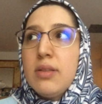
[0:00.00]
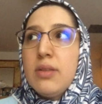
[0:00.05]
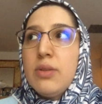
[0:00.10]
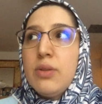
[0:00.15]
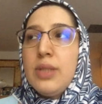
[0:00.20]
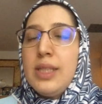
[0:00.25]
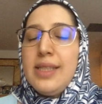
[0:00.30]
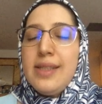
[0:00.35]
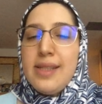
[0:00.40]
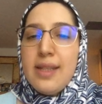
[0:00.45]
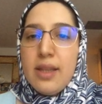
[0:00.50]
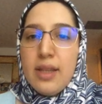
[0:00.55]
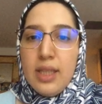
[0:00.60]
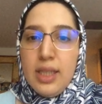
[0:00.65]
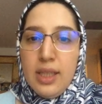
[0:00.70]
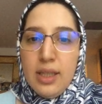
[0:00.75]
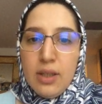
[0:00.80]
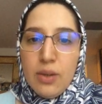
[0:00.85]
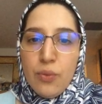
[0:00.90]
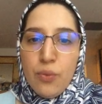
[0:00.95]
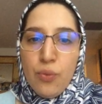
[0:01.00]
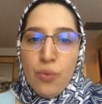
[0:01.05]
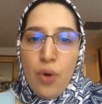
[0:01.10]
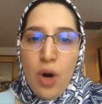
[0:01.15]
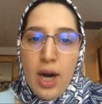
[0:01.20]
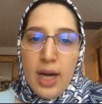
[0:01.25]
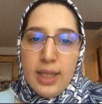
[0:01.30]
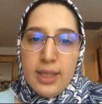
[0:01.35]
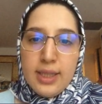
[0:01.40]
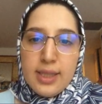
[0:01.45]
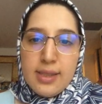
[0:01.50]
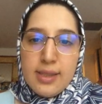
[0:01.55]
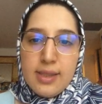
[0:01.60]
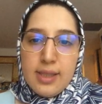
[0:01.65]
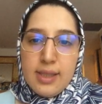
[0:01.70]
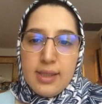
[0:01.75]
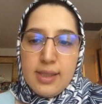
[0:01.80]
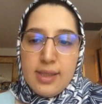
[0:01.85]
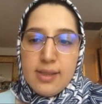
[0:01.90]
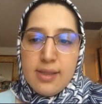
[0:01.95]
let's think why it
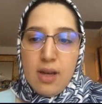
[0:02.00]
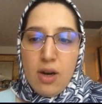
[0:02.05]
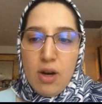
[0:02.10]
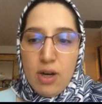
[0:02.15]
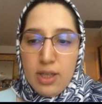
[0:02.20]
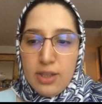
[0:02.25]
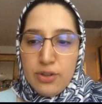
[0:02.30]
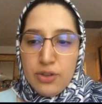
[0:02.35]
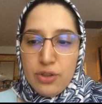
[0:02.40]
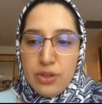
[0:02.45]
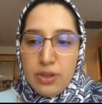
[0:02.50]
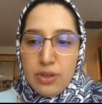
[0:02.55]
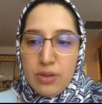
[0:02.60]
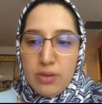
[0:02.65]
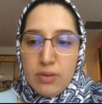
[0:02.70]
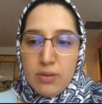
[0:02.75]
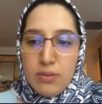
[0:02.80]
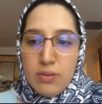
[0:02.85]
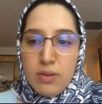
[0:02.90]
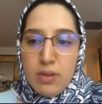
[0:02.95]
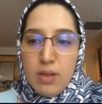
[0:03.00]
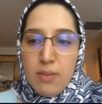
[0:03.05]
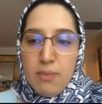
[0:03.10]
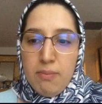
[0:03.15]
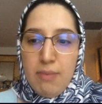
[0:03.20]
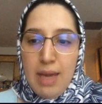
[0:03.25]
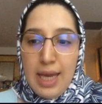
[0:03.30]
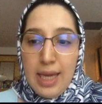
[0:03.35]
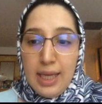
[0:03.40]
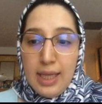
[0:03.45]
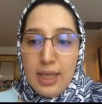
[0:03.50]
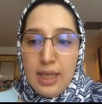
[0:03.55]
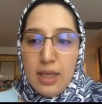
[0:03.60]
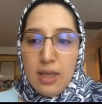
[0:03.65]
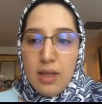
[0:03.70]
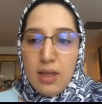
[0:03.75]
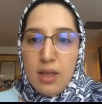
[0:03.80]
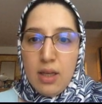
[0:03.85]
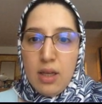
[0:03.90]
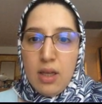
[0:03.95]
is hard to make
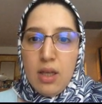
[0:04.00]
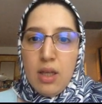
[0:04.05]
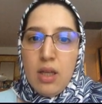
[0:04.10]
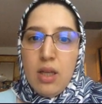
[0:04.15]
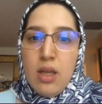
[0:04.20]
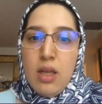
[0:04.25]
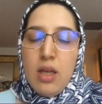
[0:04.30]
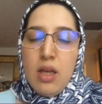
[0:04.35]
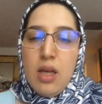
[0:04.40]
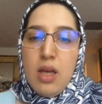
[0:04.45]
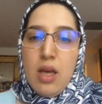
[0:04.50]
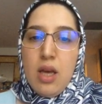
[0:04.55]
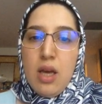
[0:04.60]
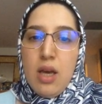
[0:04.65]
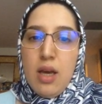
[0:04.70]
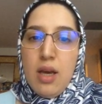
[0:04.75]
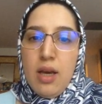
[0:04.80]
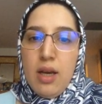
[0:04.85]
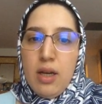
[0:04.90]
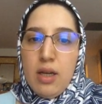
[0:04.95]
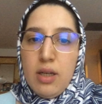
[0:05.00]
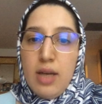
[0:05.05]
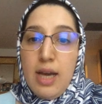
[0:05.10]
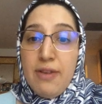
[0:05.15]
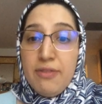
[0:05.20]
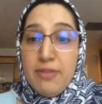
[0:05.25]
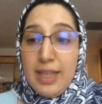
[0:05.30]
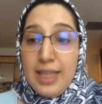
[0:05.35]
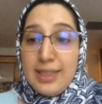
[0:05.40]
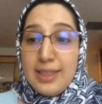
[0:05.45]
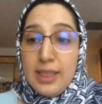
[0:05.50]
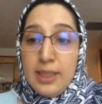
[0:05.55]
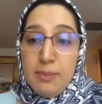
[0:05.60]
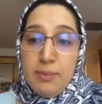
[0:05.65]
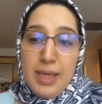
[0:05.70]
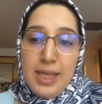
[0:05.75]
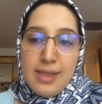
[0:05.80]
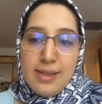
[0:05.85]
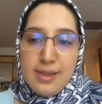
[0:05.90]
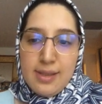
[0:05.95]
a
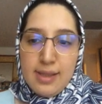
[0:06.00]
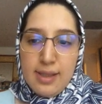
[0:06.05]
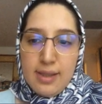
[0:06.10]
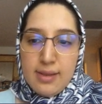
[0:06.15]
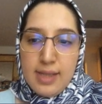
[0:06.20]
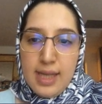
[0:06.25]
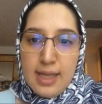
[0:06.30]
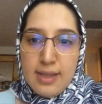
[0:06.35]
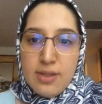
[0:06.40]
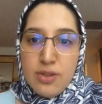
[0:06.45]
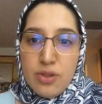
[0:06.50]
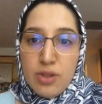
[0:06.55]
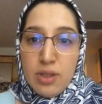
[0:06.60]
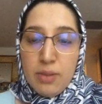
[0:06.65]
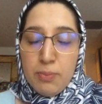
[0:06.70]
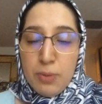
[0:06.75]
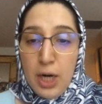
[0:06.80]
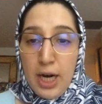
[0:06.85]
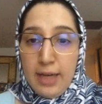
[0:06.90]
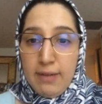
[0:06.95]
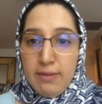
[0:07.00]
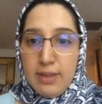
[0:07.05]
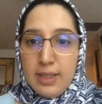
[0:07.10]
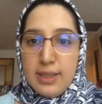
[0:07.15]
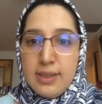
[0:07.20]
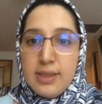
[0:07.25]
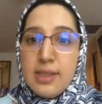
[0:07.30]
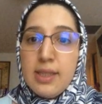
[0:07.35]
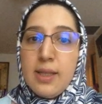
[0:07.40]
flattening-based tester private.